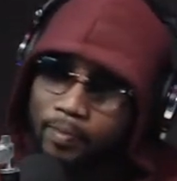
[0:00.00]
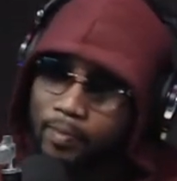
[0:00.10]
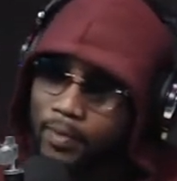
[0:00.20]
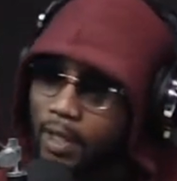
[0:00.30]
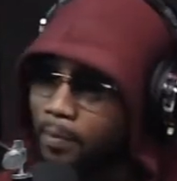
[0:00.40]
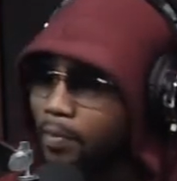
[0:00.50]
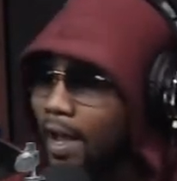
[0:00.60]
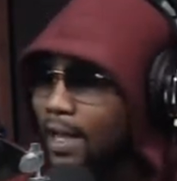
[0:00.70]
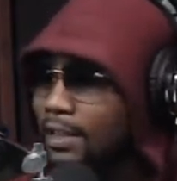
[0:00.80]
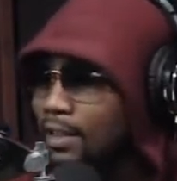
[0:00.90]
him
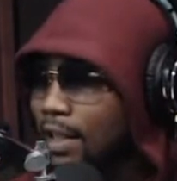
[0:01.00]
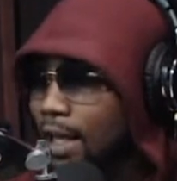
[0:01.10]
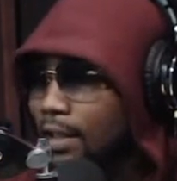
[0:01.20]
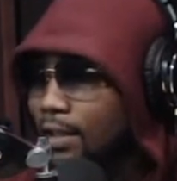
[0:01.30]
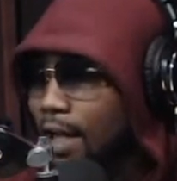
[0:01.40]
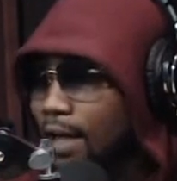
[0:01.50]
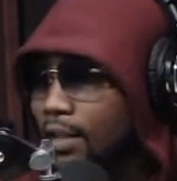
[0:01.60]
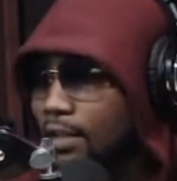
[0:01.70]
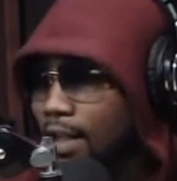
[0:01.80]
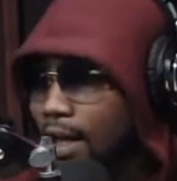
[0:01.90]
passing,
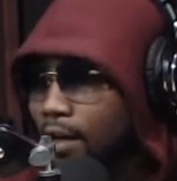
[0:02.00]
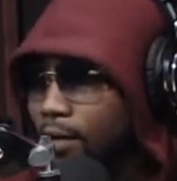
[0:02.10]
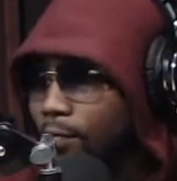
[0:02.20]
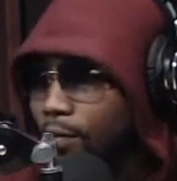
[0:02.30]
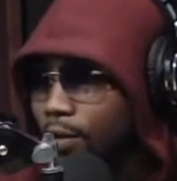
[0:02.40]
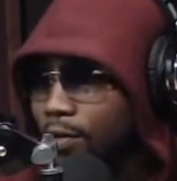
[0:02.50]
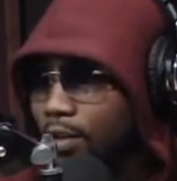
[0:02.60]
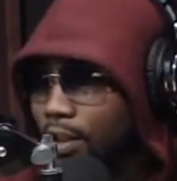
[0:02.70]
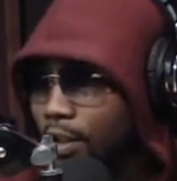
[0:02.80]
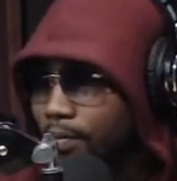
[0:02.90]
that hurt real
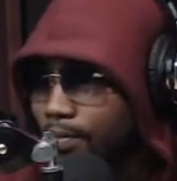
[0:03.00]
deep.